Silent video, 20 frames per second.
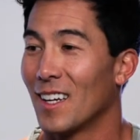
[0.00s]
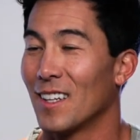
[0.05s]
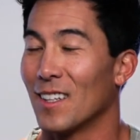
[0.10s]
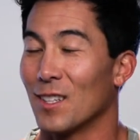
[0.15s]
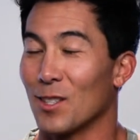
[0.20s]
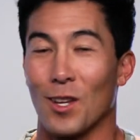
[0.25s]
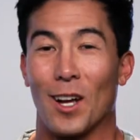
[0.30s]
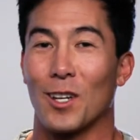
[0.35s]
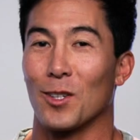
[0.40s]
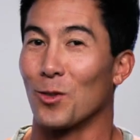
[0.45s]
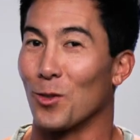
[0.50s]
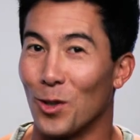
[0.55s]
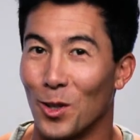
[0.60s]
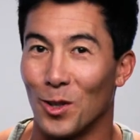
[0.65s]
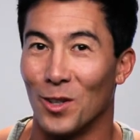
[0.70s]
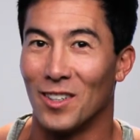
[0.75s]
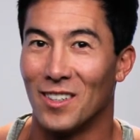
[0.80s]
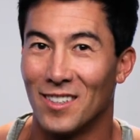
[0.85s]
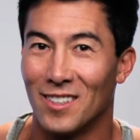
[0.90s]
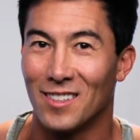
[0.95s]
It's not true.
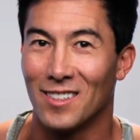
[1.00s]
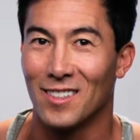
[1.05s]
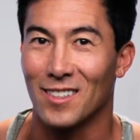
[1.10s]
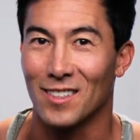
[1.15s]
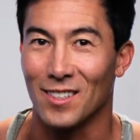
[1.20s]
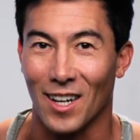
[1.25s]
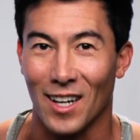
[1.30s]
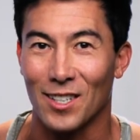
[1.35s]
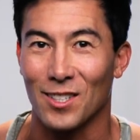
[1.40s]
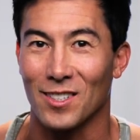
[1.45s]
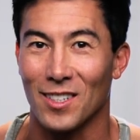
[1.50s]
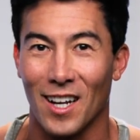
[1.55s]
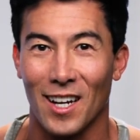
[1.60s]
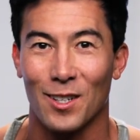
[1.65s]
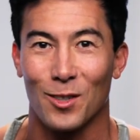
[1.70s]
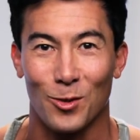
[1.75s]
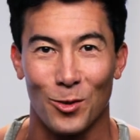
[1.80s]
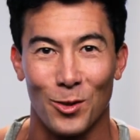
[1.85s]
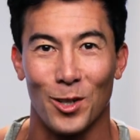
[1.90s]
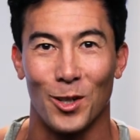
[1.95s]
It's actually not
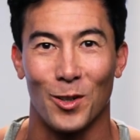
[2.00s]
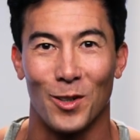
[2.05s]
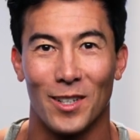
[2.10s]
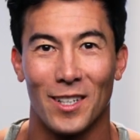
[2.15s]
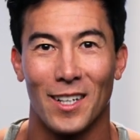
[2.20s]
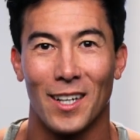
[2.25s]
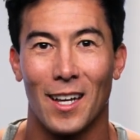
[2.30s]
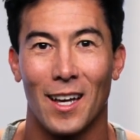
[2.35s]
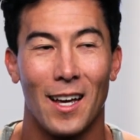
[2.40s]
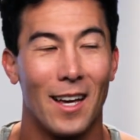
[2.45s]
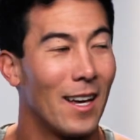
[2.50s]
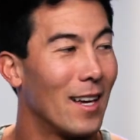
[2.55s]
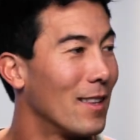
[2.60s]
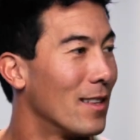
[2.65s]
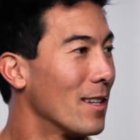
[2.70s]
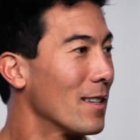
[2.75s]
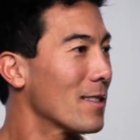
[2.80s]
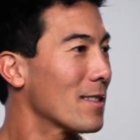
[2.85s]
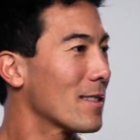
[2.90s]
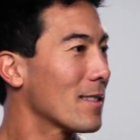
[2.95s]
true.
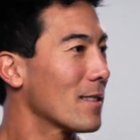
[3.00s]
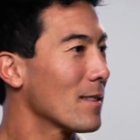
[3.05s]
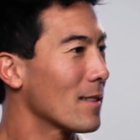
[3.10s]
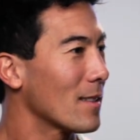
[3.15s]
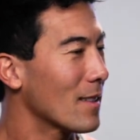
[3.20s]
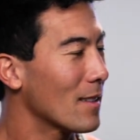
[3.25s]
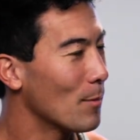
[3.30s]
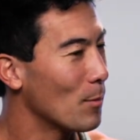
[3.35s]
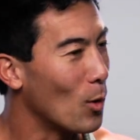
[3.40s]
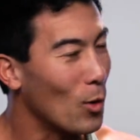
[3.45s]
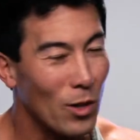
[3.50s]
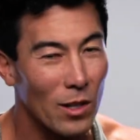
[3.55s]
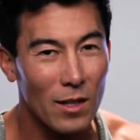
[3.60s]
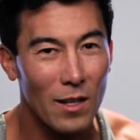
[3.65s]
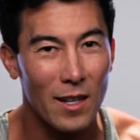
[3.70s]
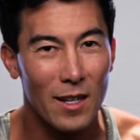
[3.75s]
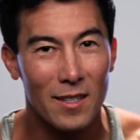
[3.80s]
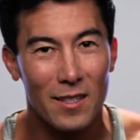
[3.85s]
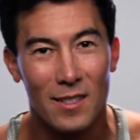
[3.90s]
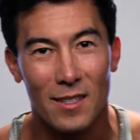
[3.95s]
This more or
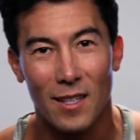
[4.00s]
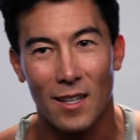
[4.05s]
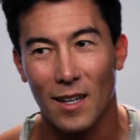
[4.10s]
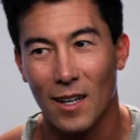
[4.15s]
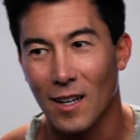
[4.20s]
less